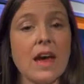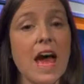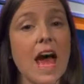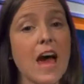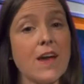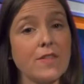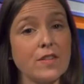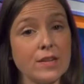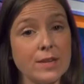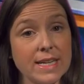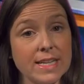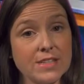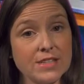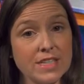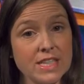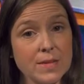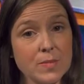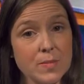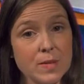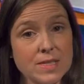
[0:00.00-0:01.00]
After each
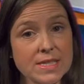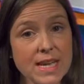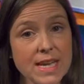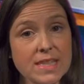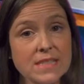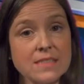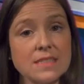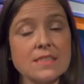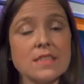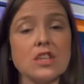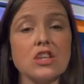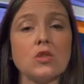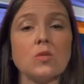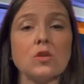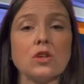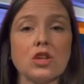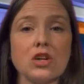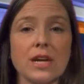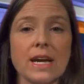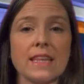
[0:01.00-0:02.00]
team presents, you
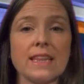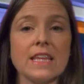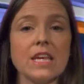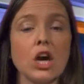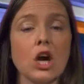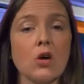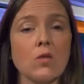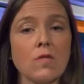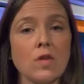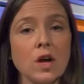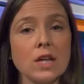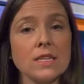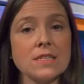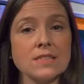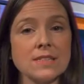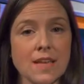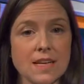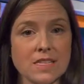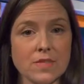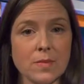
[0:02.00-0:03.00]
will look at the overall
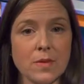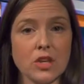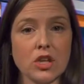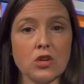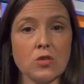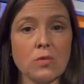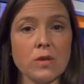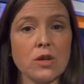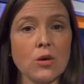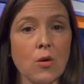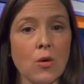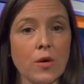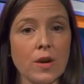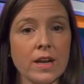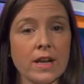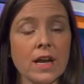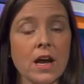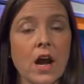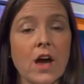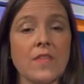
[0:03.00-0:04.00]
assessment you
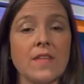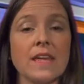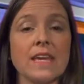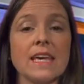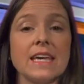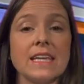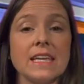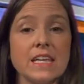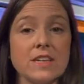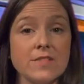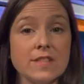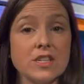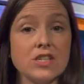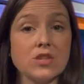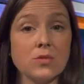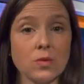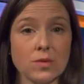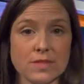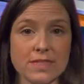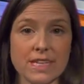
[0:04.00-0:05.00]
recorded on the
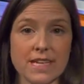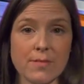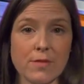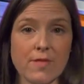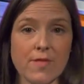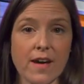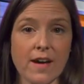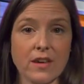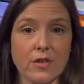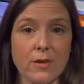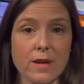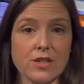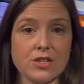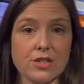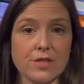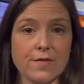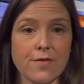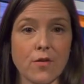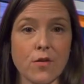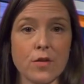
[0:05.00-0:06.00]
individual team
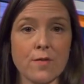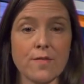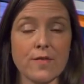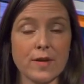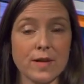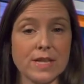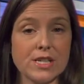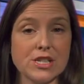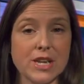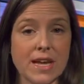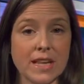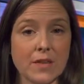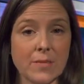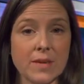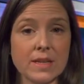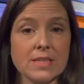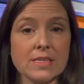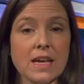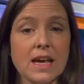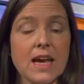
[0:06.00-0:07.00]
evaluation form for each
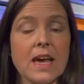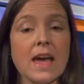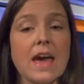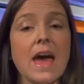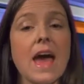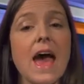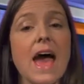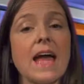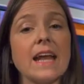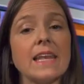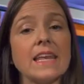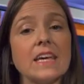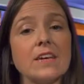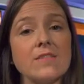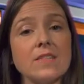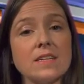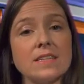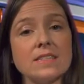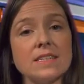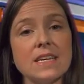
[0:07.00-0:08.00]
element and
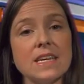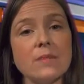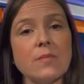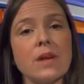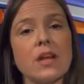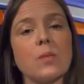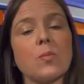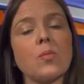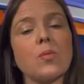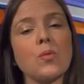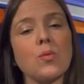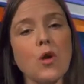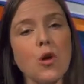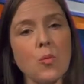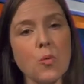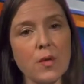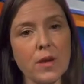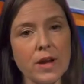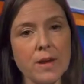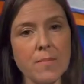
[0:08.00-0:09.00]
give the team an
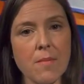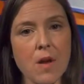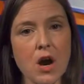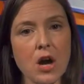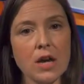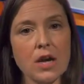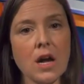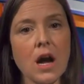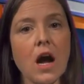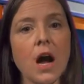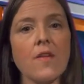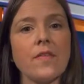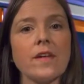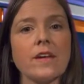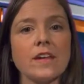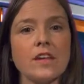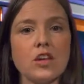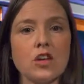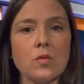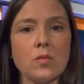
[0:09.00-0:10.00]
appropriate mark on the
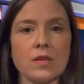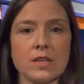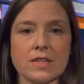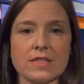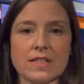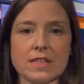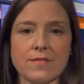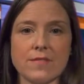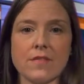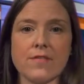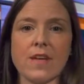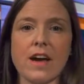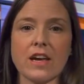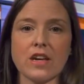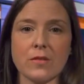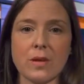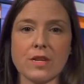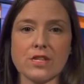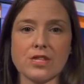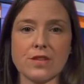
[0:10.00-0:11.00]
cumulative
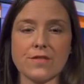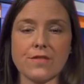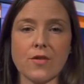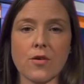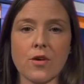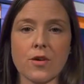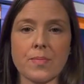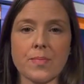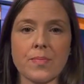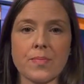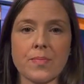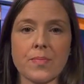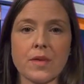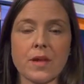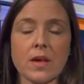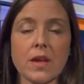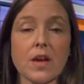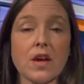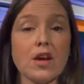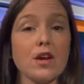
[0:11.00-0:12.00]
evaluation form.
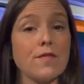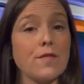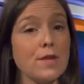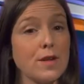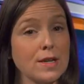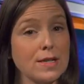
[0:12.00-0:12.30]
For